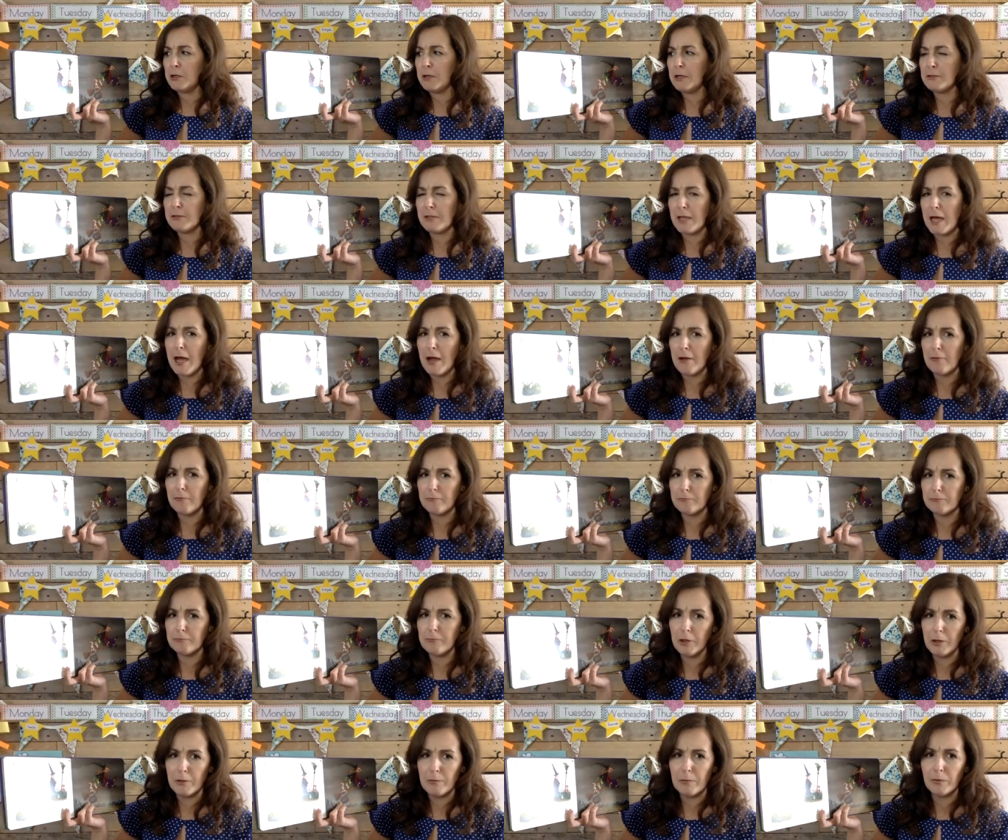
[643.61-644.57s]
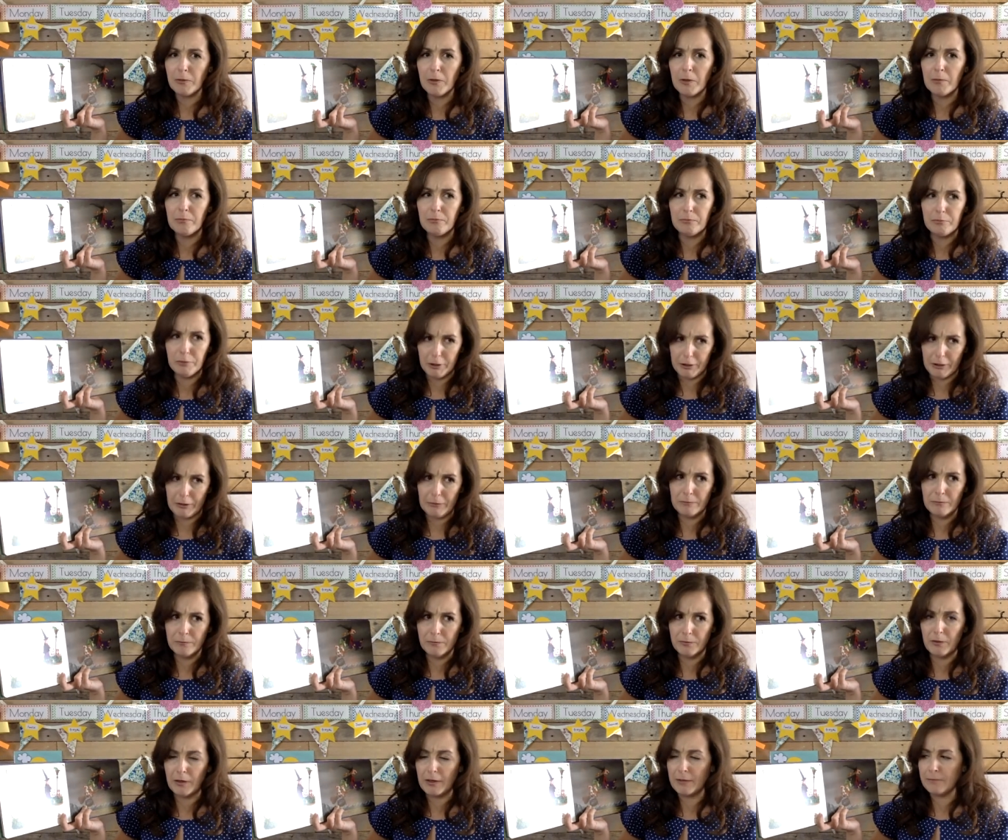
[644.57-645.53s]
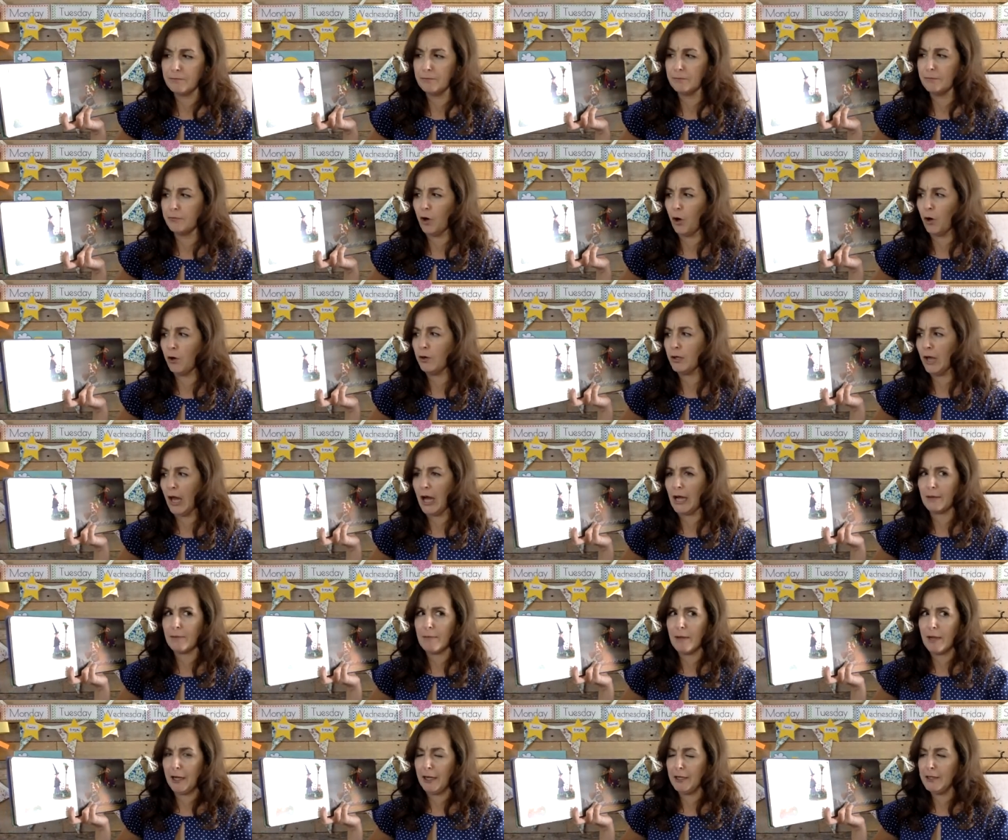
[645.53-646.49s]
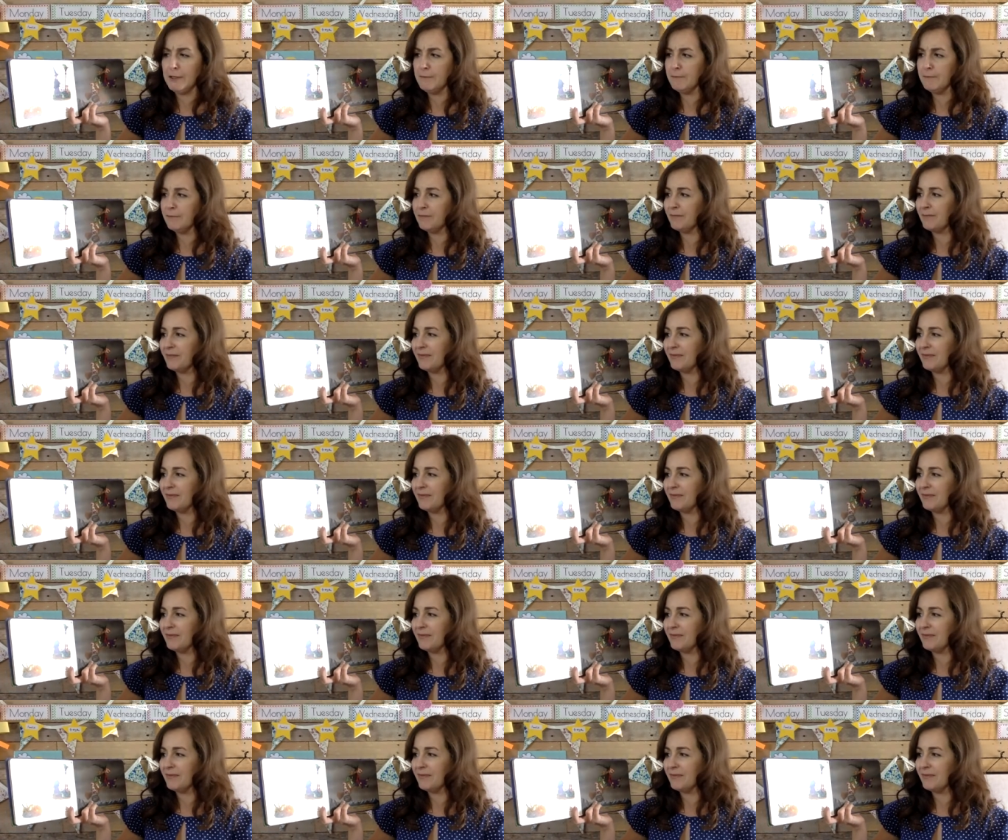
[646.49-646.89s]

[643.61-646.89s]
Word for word: Is there room on the broom for a frog like me?